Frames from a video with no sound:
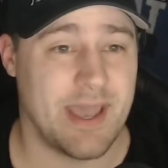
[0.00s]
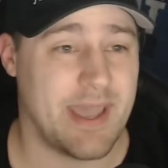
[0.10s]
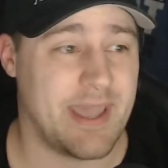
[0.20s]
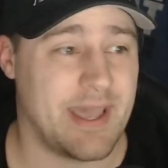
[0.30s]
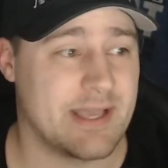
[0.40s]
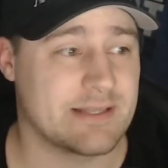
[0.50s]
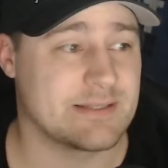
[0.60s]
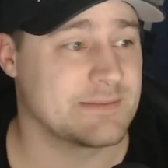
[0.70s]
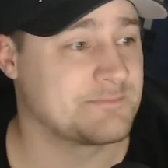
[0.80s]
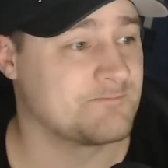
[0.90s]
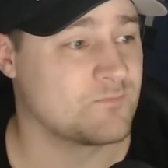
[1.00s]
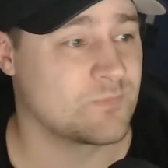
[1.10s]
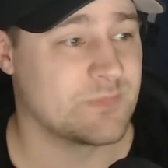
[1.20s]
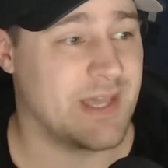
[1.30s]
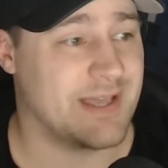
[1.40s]
And
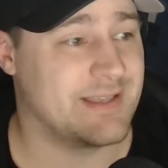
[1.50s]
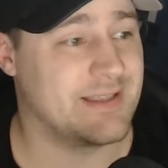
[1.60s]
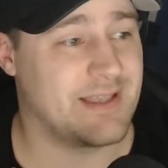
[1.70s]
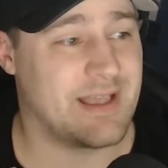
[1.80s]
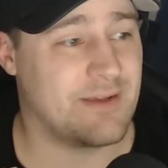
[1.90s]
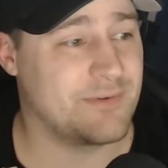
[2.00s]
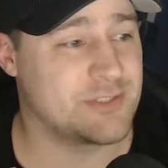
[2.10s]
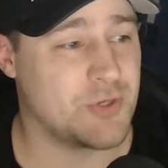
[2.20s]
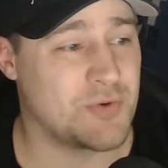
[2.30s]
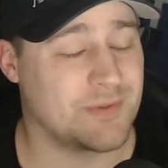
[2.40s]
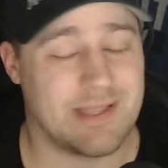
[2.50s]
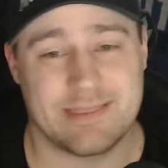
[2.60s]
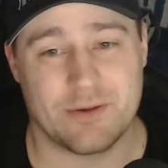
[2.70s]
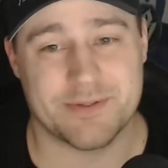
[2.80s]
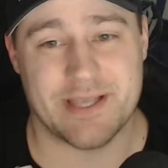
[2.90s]
yeah, every joke that
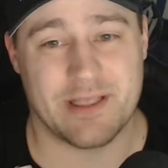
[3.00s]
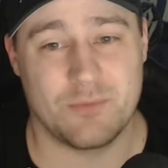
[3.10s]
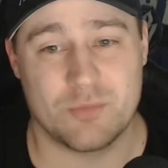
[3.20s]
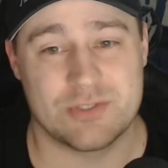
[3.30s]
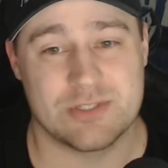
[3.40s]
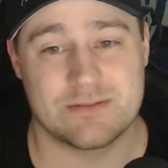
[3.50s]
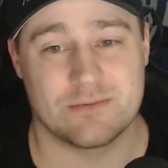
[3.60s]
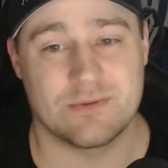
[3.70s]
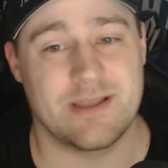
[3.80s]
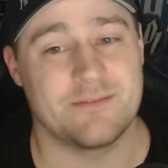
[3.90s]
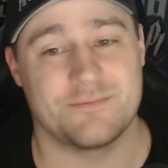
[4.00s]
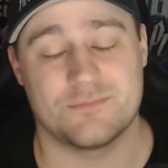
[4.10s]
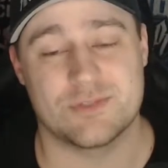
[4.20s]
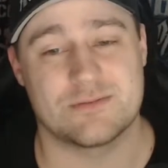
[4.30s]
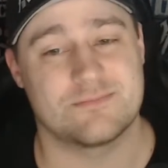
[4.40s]
they were telling was just
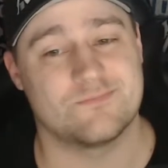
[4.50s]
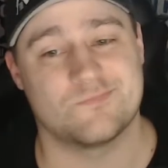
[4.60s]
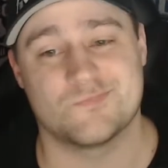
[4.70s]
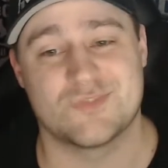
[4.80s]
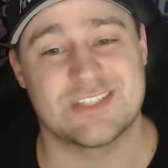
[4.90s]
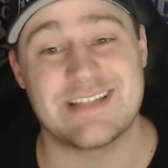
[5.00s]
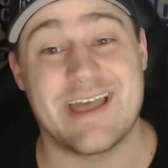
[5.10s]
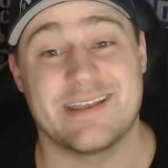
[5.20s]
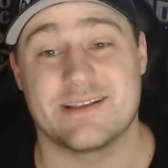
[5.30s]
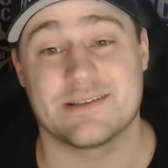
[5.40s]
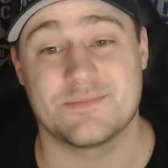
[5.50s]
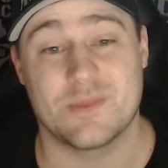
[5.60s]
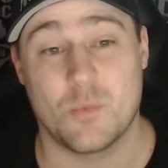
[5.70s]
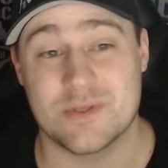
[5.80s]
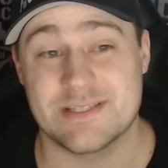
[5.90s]
not hitting.
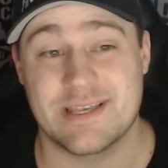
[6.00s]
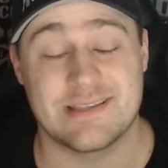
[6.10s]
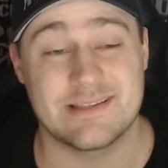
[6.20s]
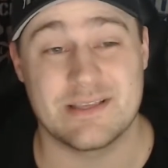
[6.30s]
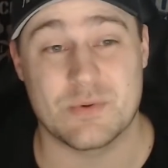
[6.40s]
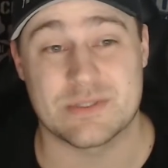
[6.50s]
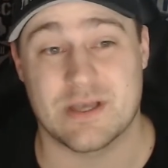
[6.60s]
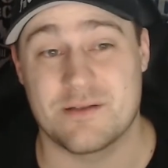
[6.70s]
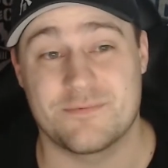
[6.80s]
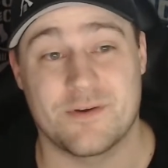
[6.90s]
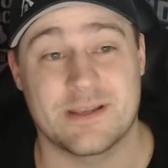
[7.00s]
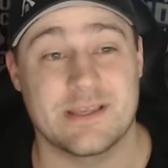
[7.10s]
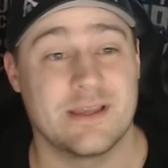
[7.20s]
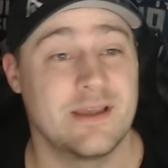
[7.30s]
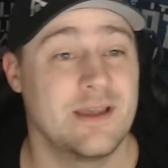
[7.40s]
It wasn't hitting. It was unfunny.